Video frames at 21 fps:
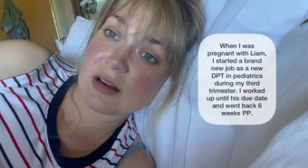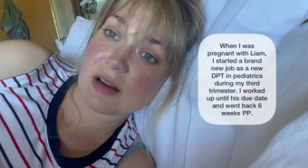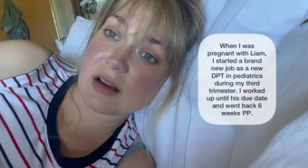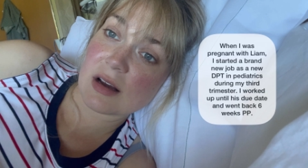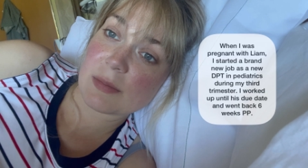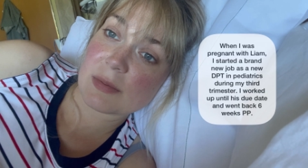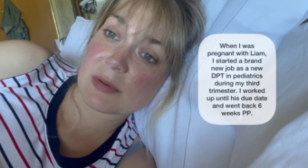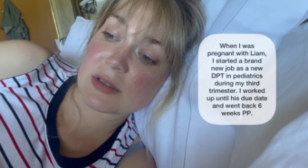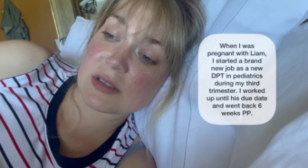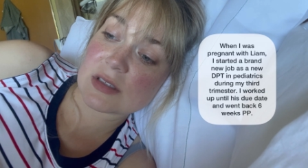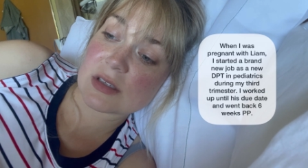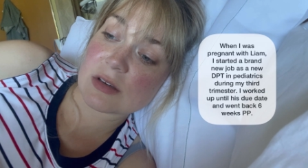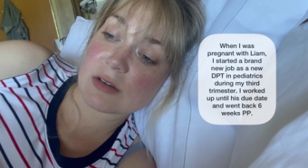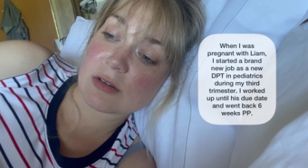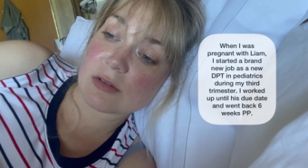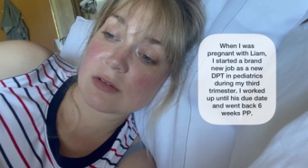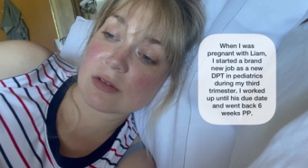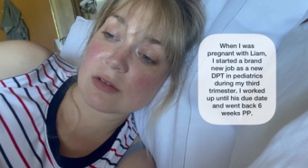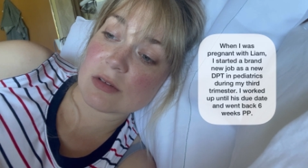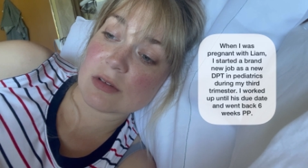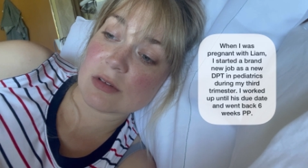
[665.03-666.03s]
up
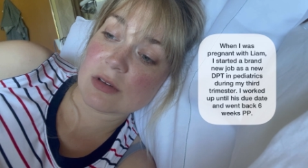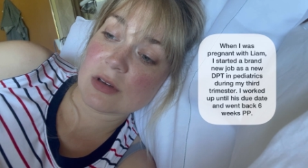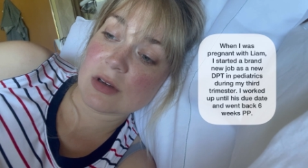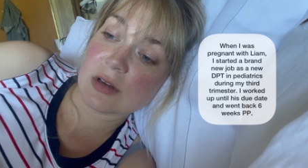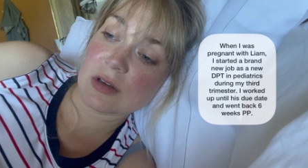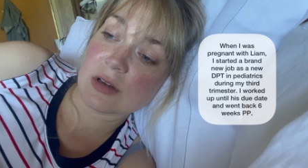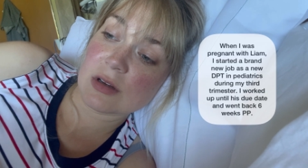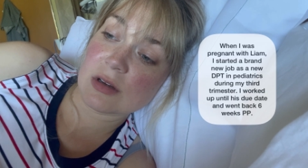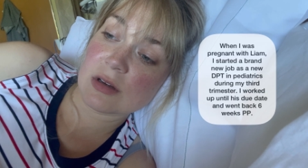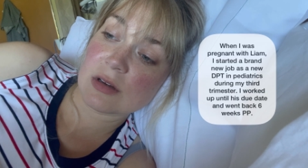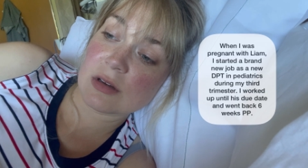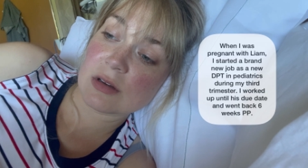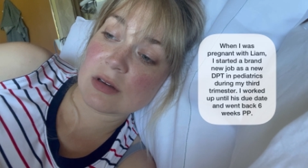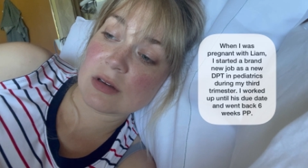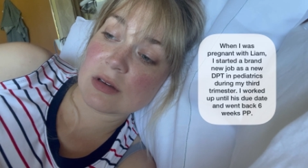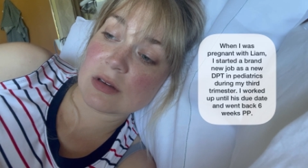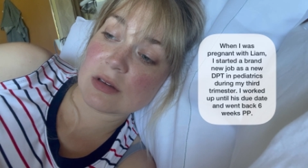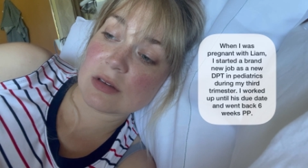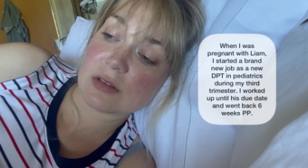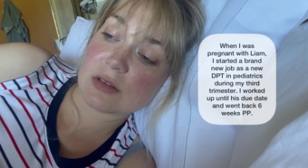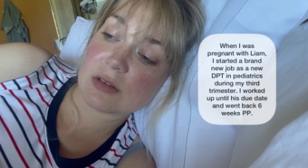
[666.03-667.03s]
until,
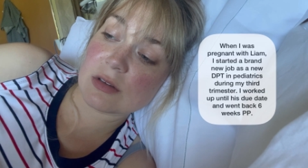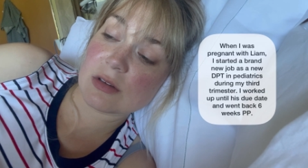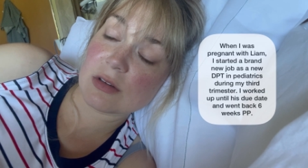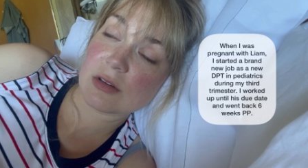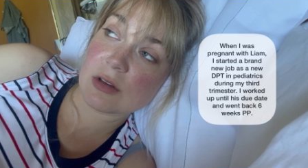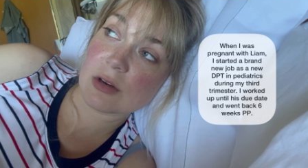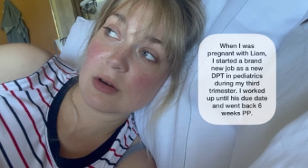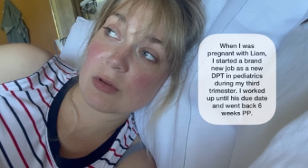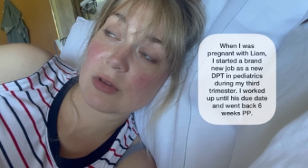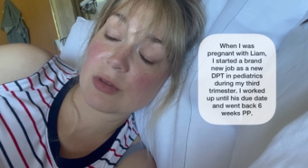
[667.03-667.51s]
you know,